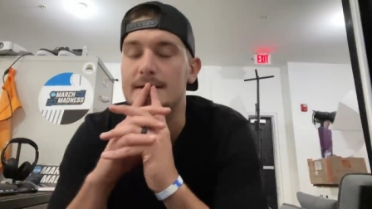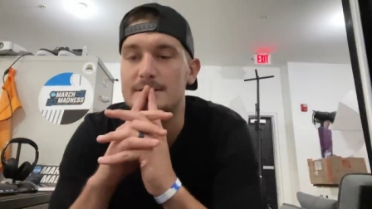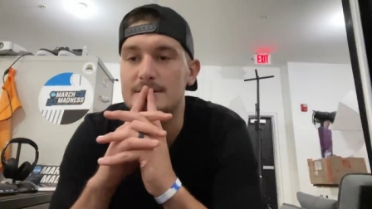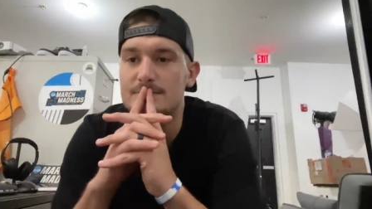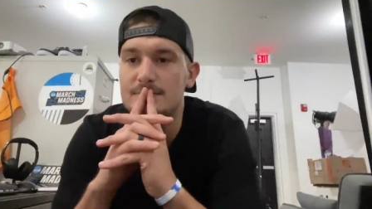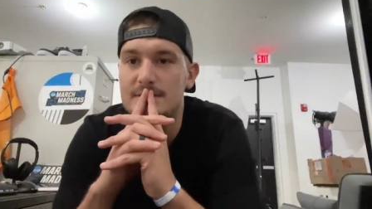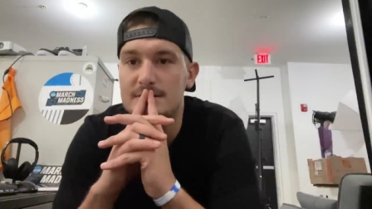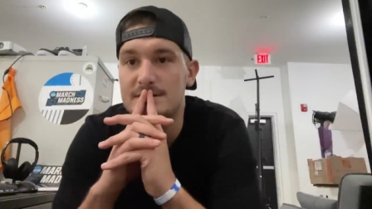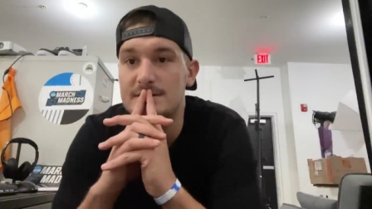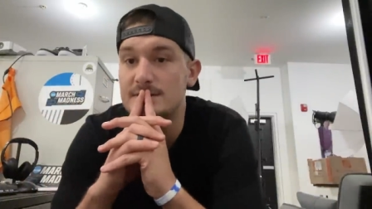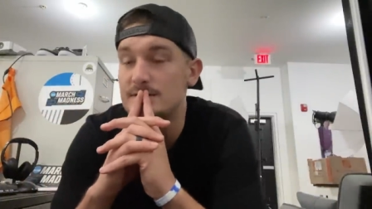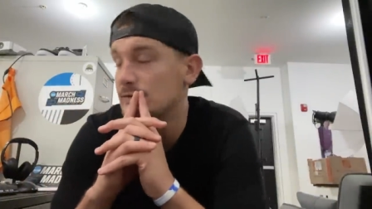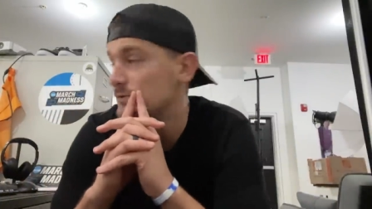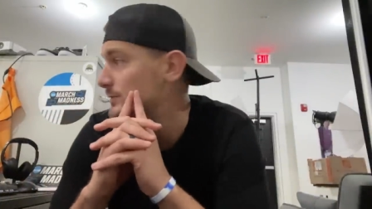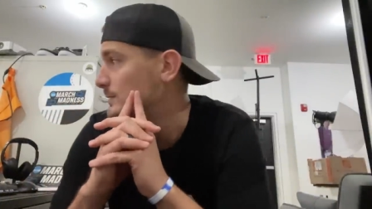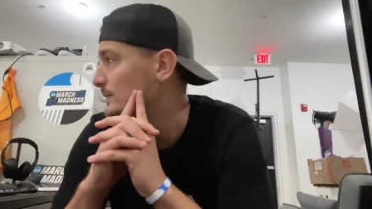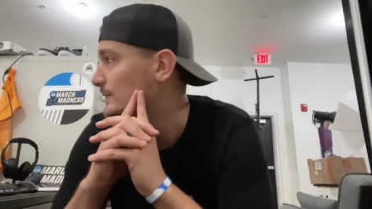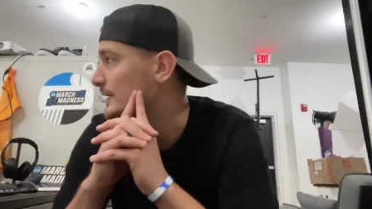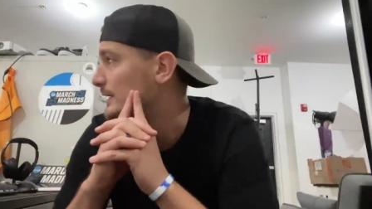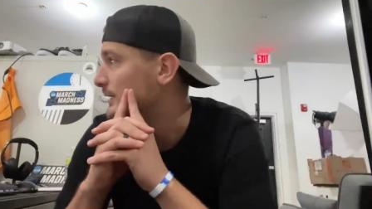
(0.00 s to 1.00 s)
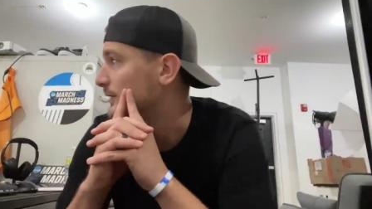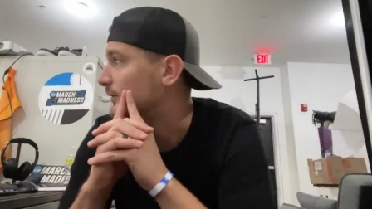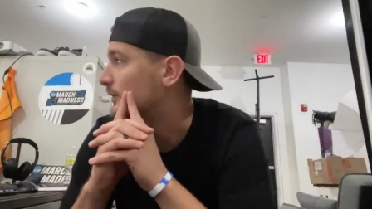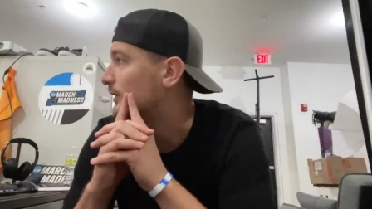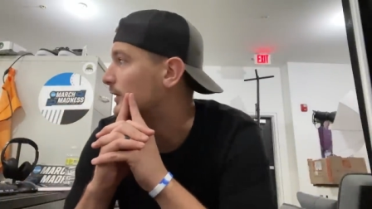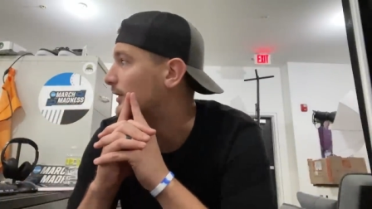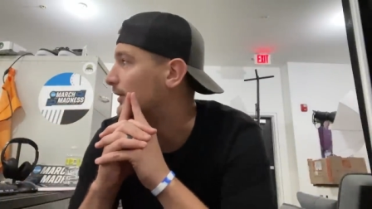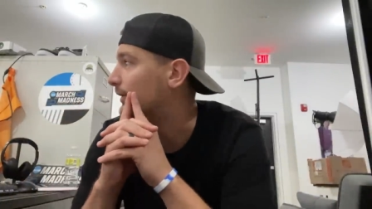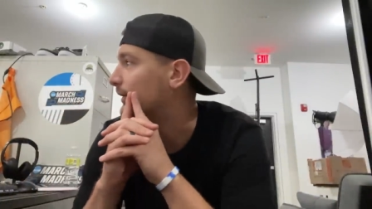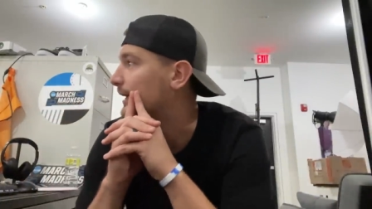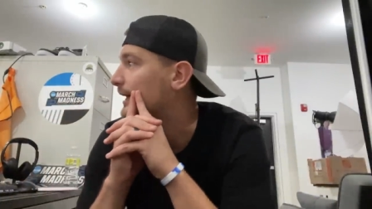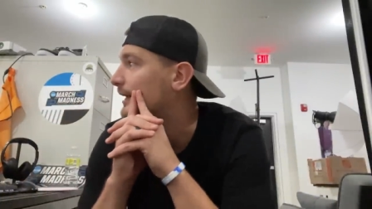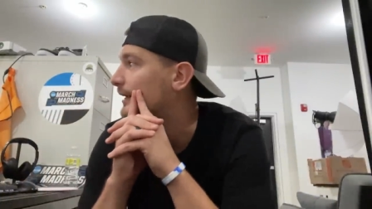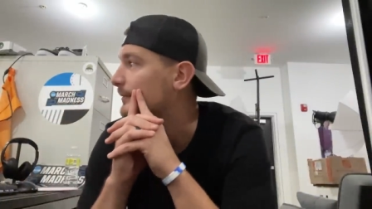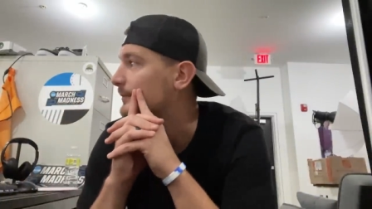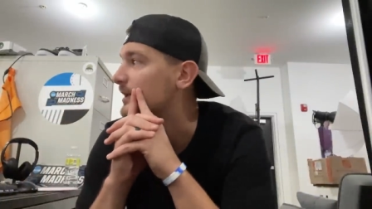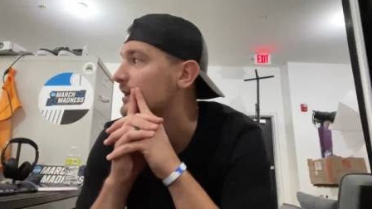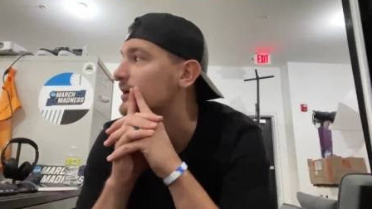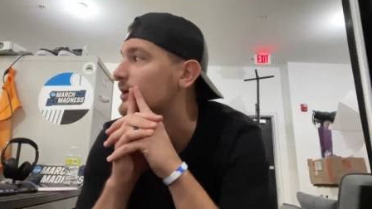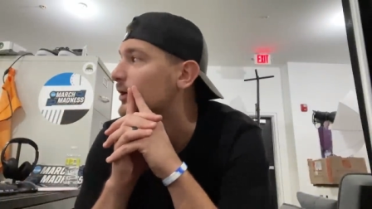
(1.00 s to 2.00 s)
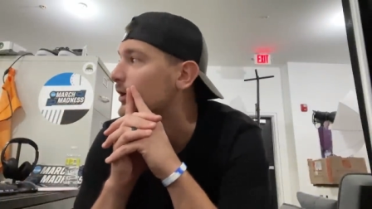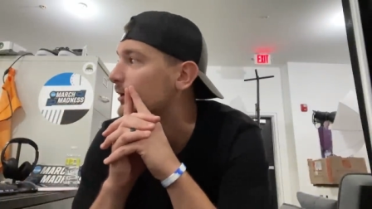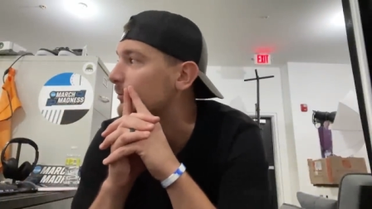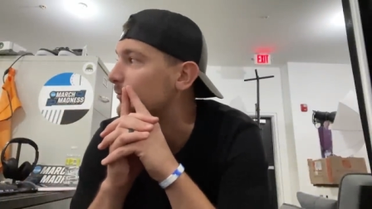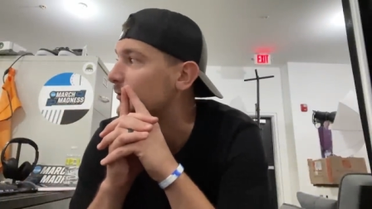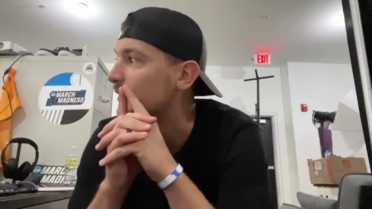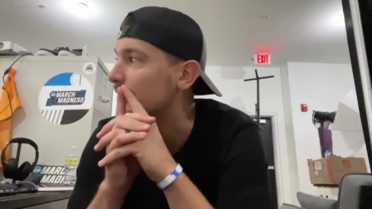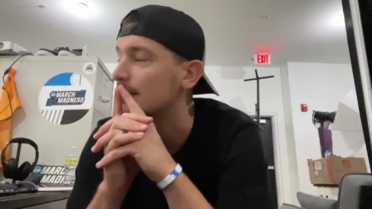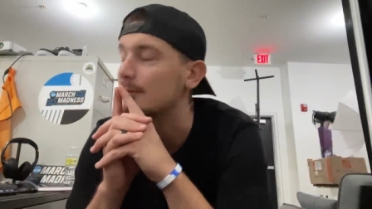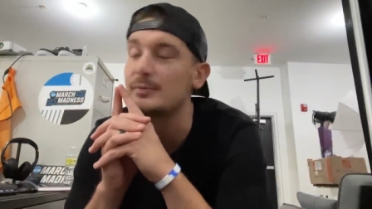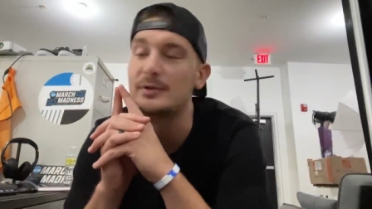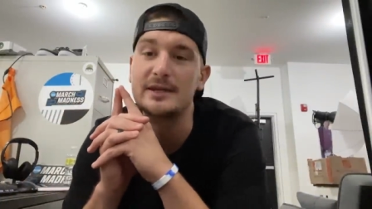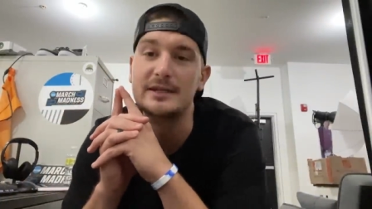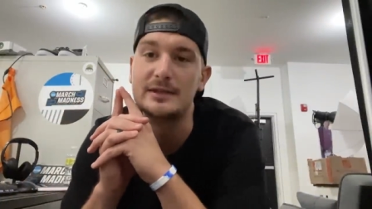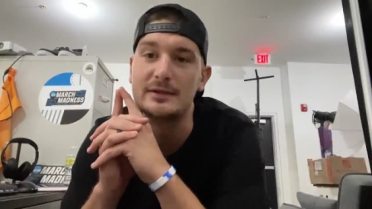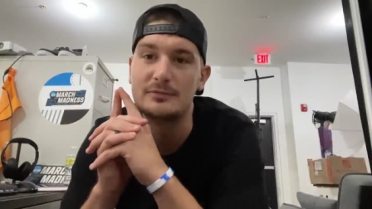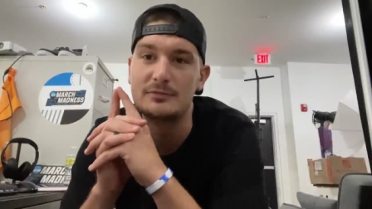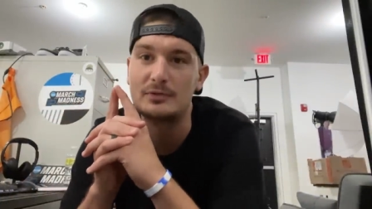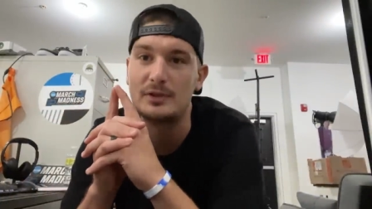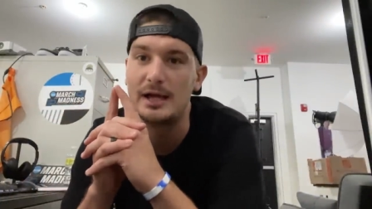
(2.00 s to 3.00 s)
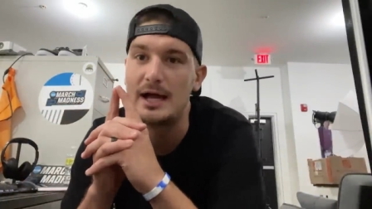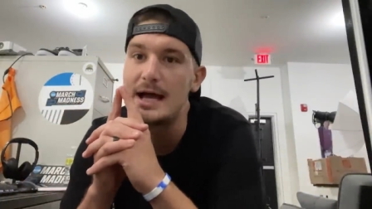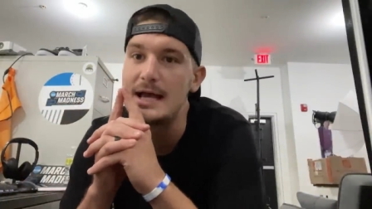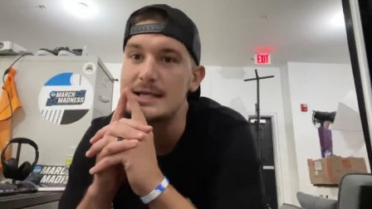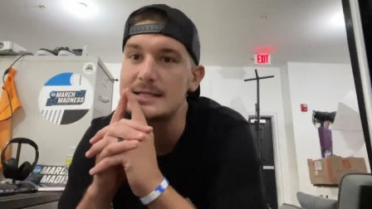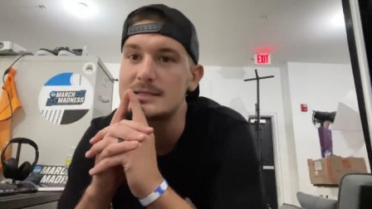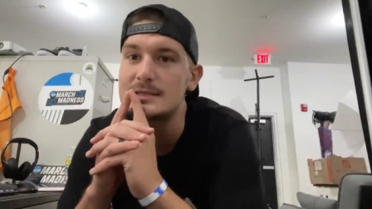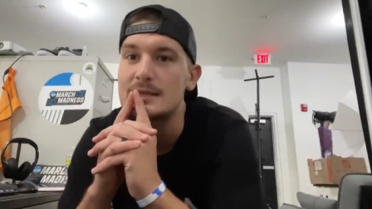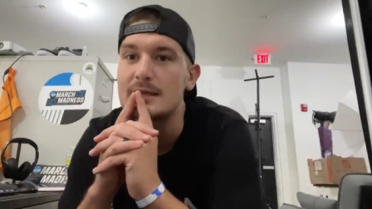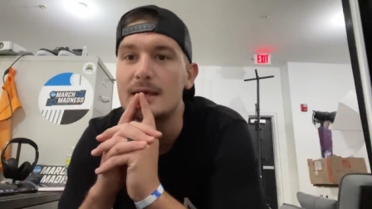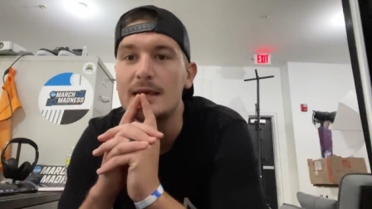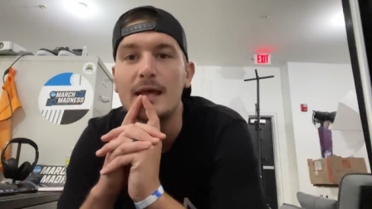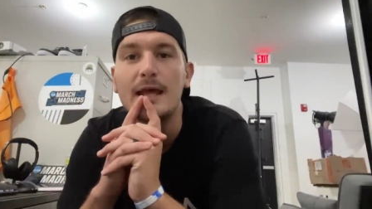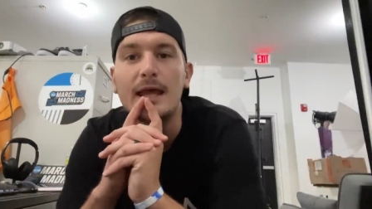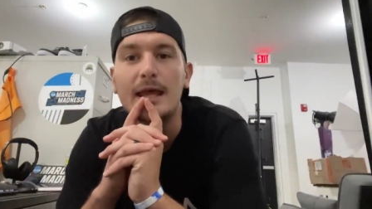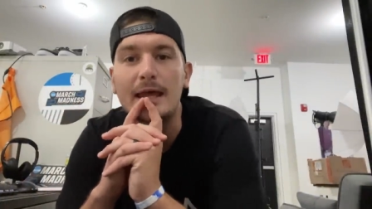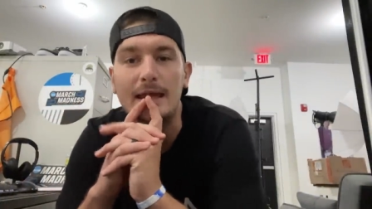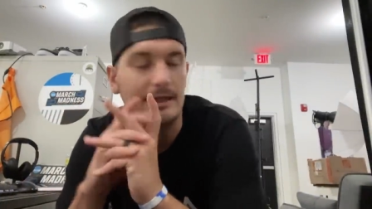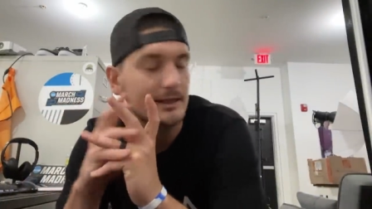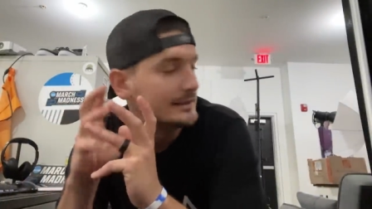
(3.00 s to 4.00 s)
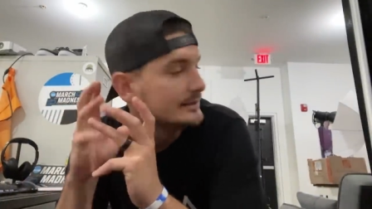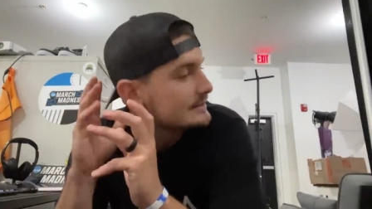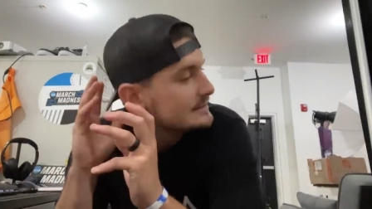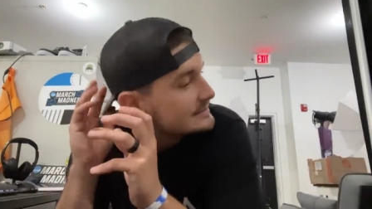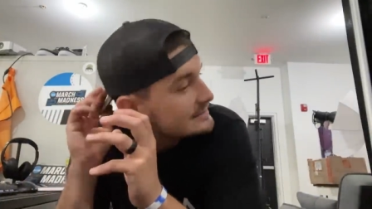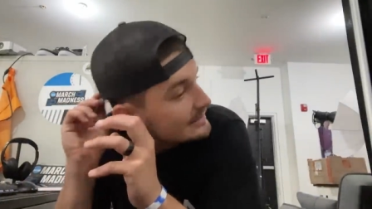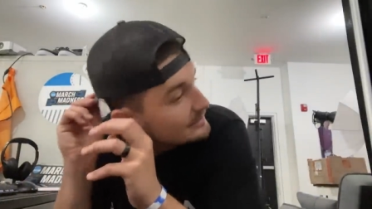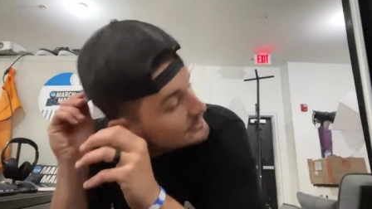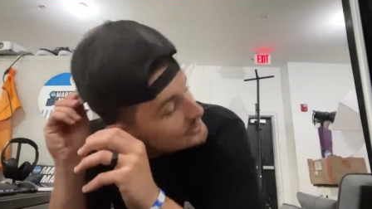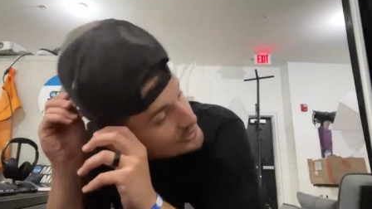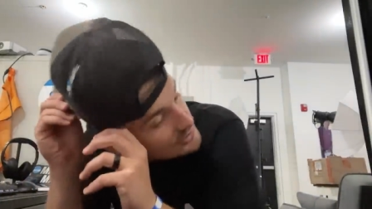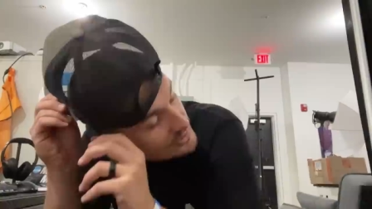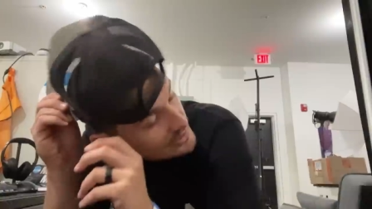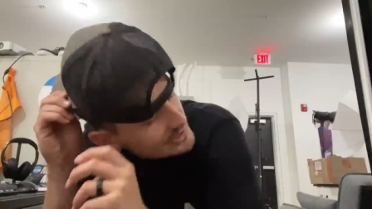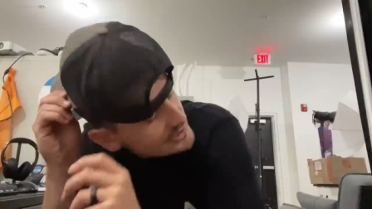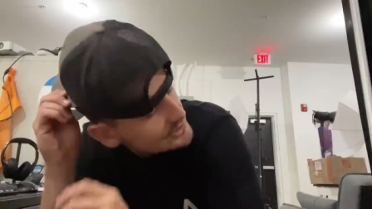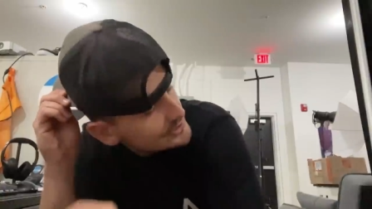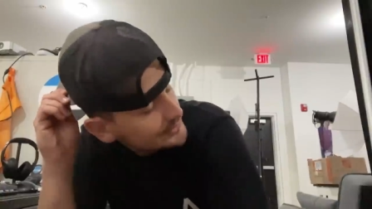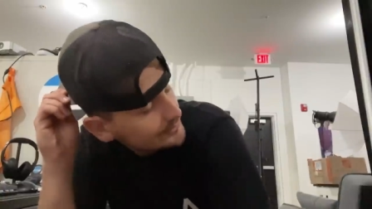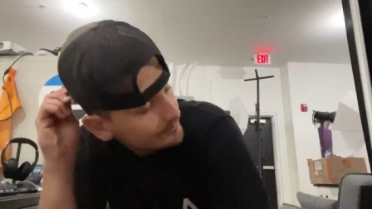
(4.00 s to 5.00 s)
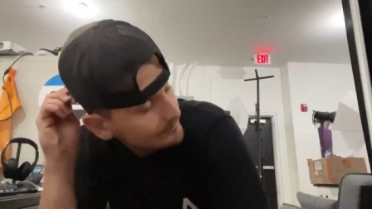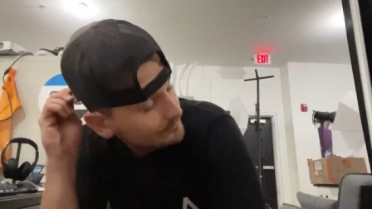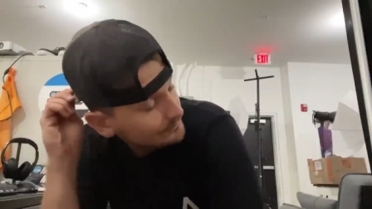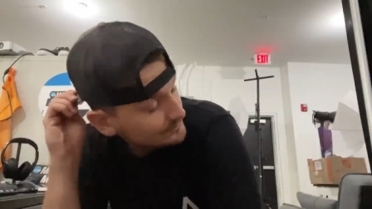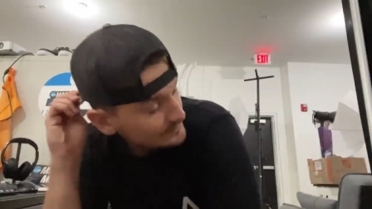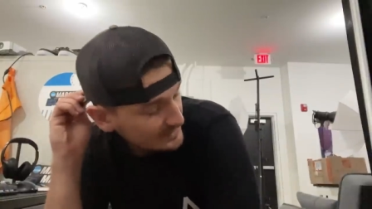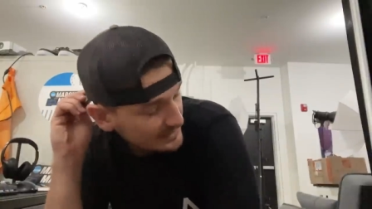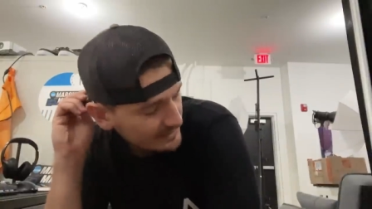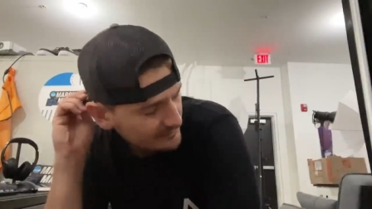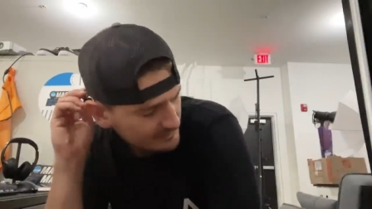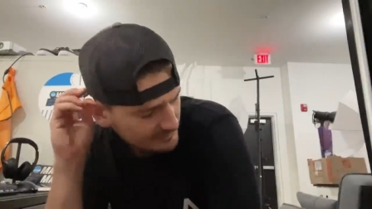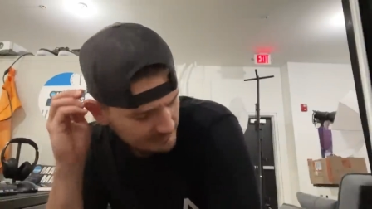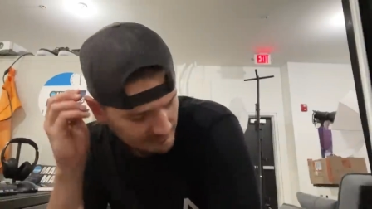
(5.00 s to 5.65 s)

just watched a YouTube video called How to Make a Cardboard Airplane That Flies, and in his demonstration of it